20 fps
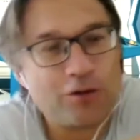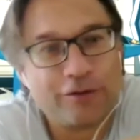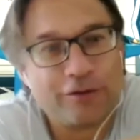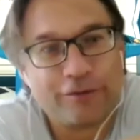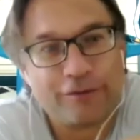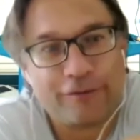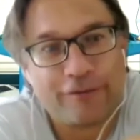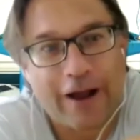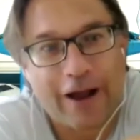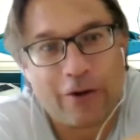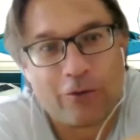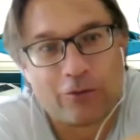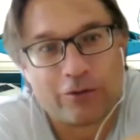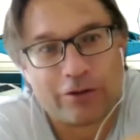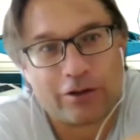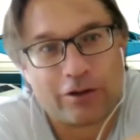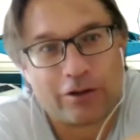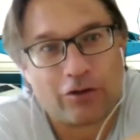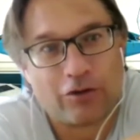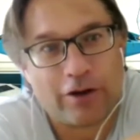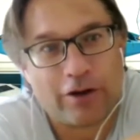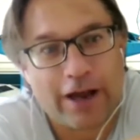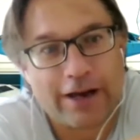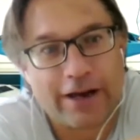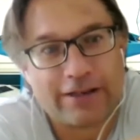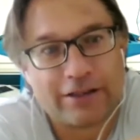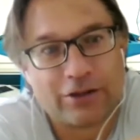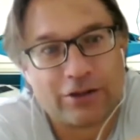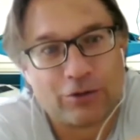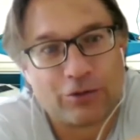of found and
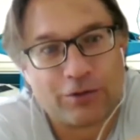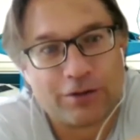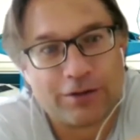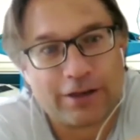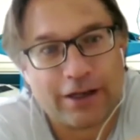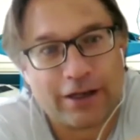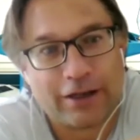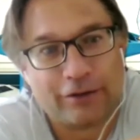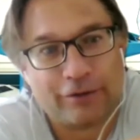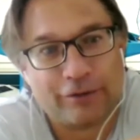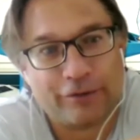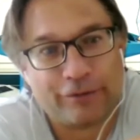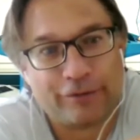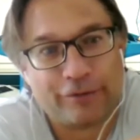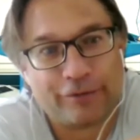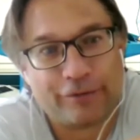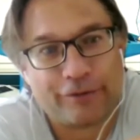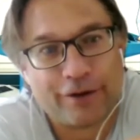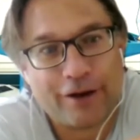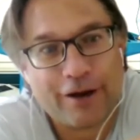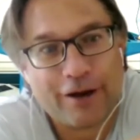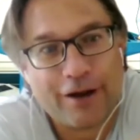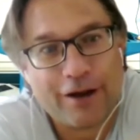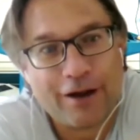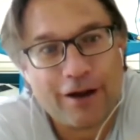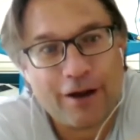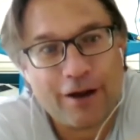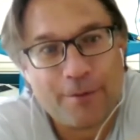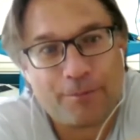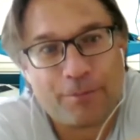created yourself,
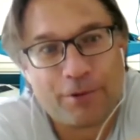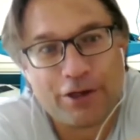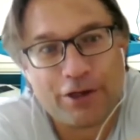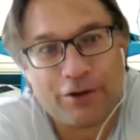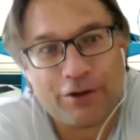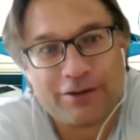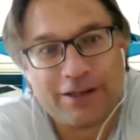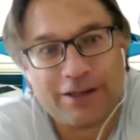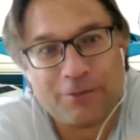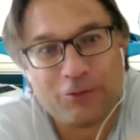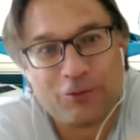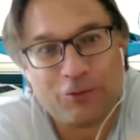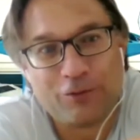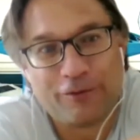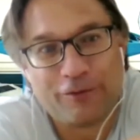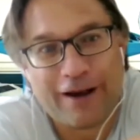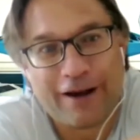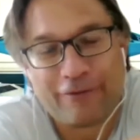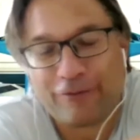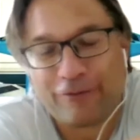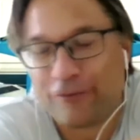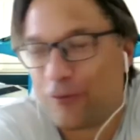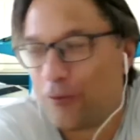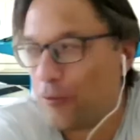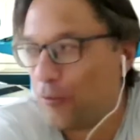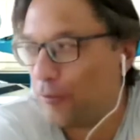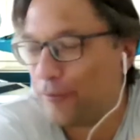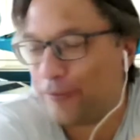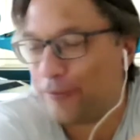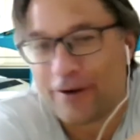mm. but you seem to have had
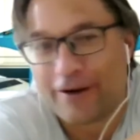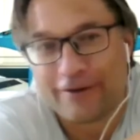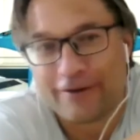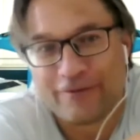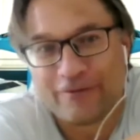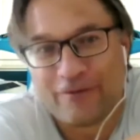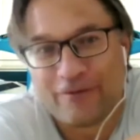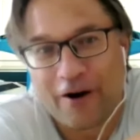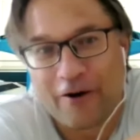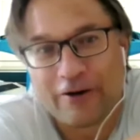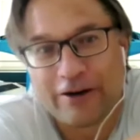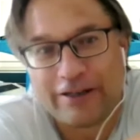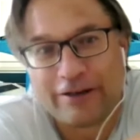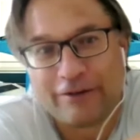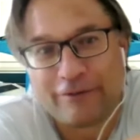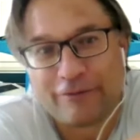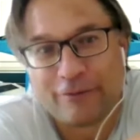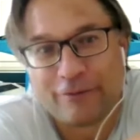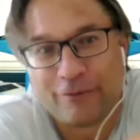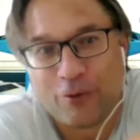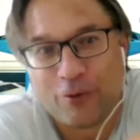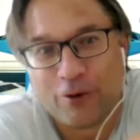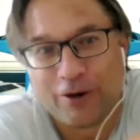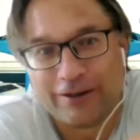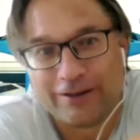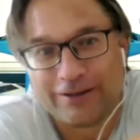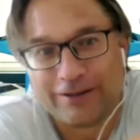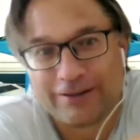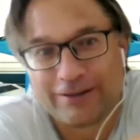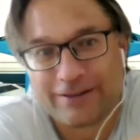four or five very different
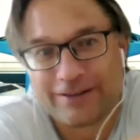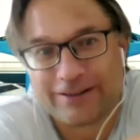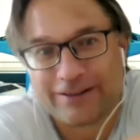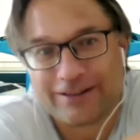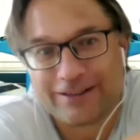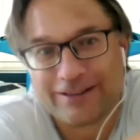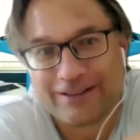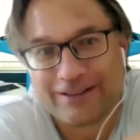ones.